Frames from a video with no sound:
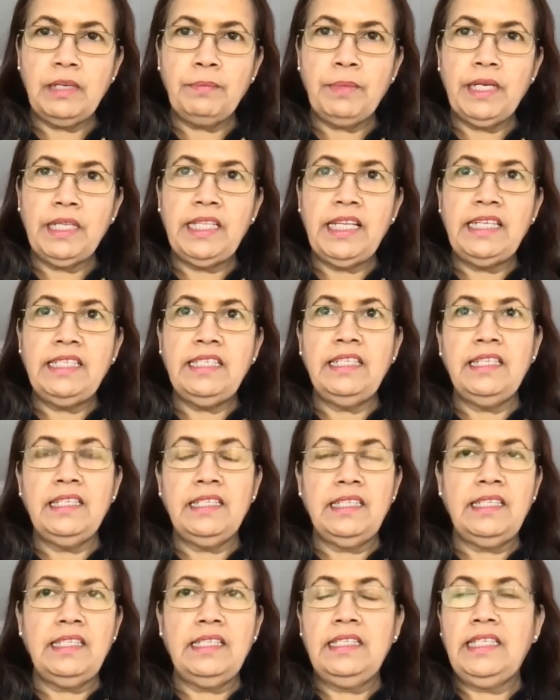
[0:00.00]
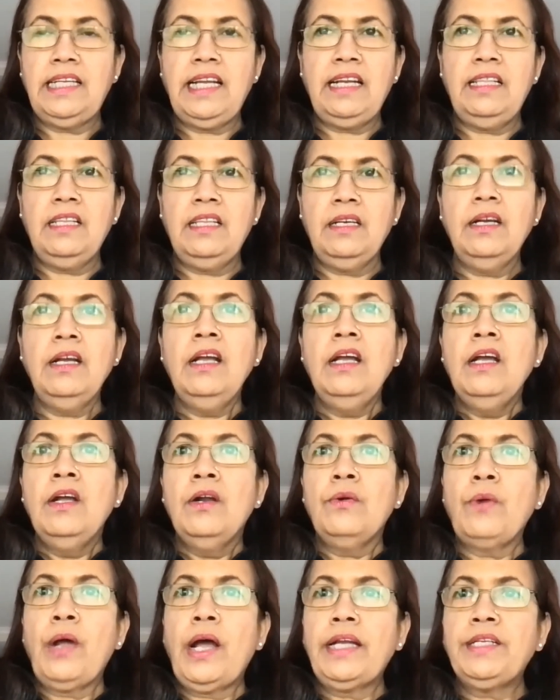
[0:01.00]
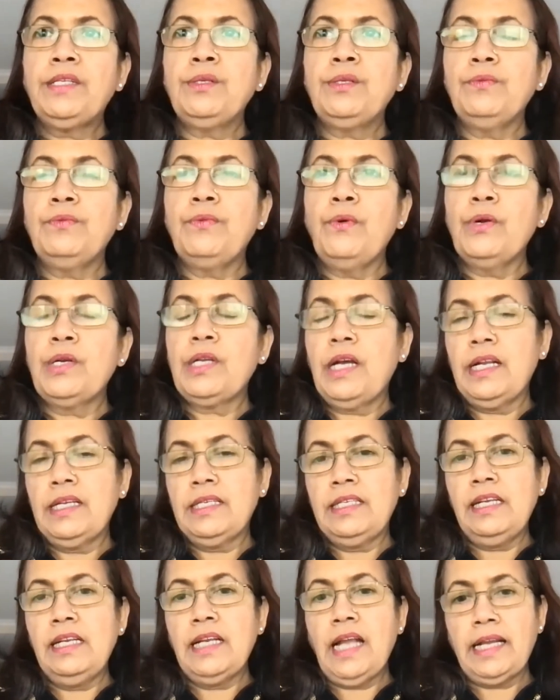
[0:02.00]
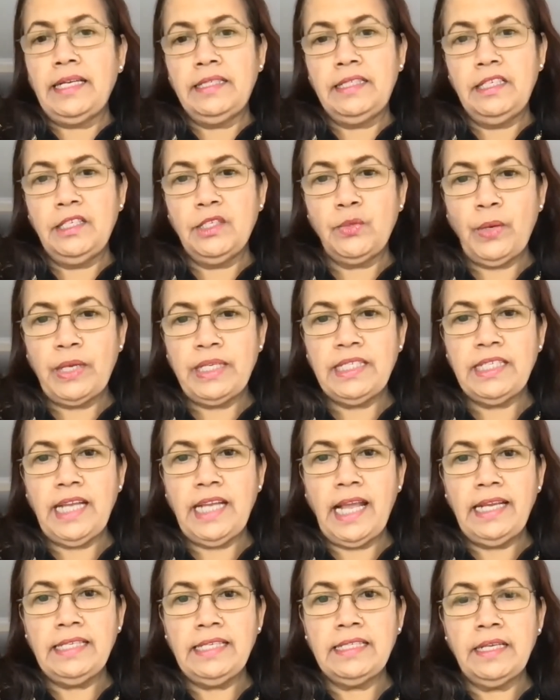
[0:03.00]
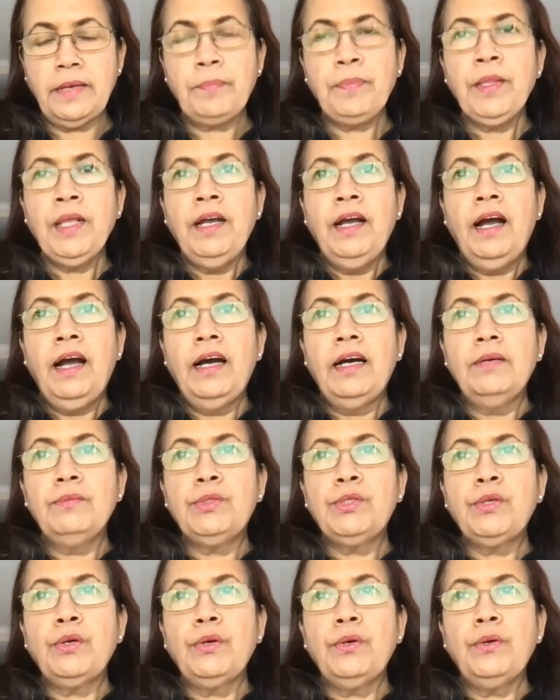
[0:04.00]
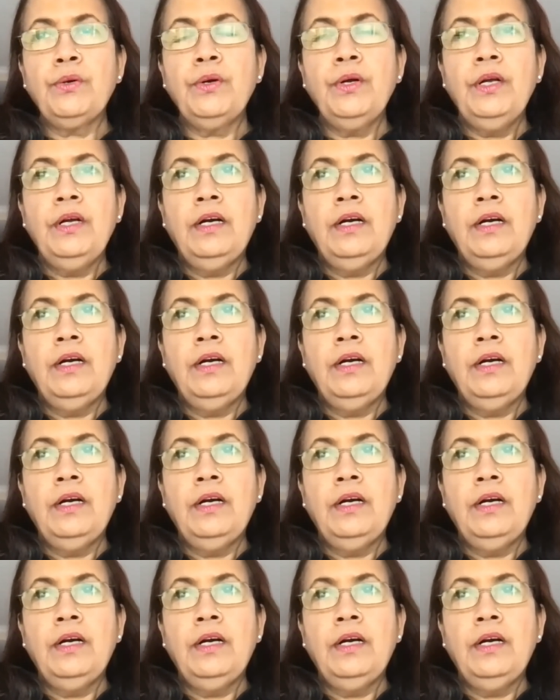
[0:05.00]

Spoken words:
but they didn't get the right to vote until 1928. So